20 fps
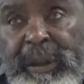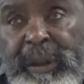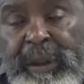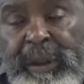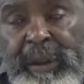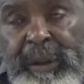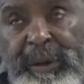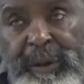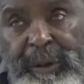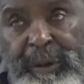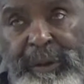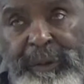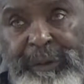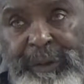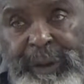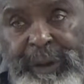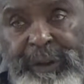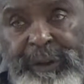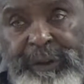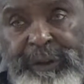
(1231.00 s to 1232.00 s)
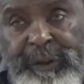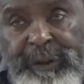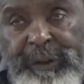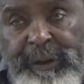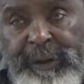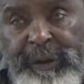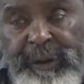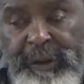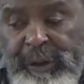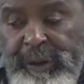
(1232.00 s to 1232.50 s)
you know, if they,
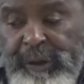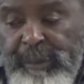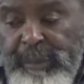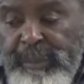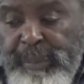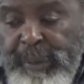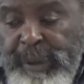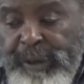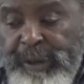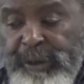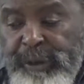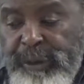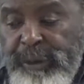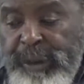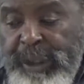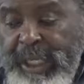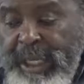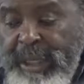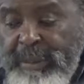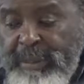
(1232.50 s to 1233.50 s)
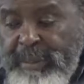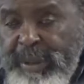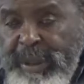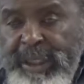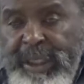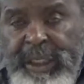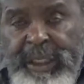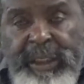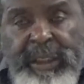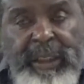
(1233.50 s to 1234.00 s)
but you can't
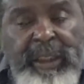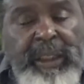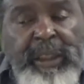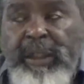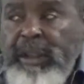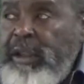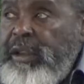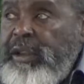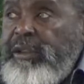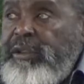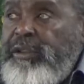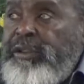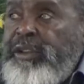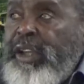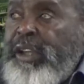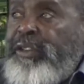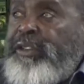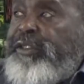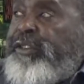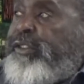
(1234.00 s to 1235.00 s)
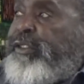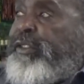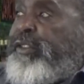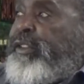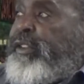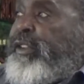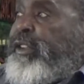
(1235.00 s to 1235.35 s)
beat it just,